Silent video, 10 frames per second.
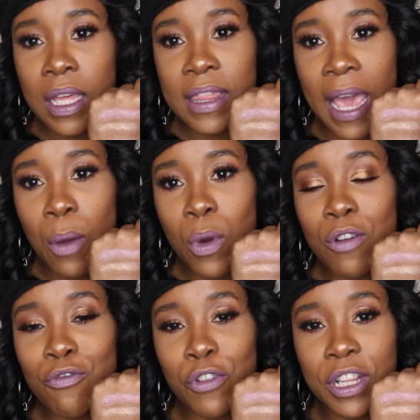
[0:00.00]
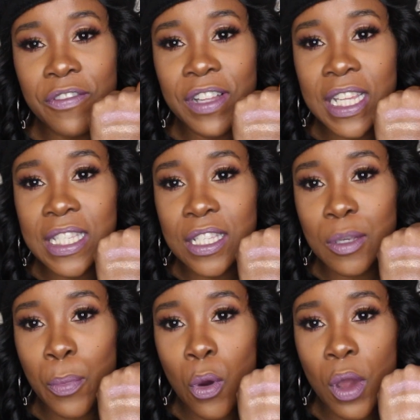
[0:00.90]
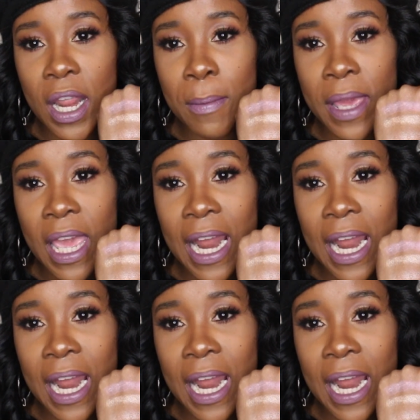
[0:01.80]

That one really disappointed me,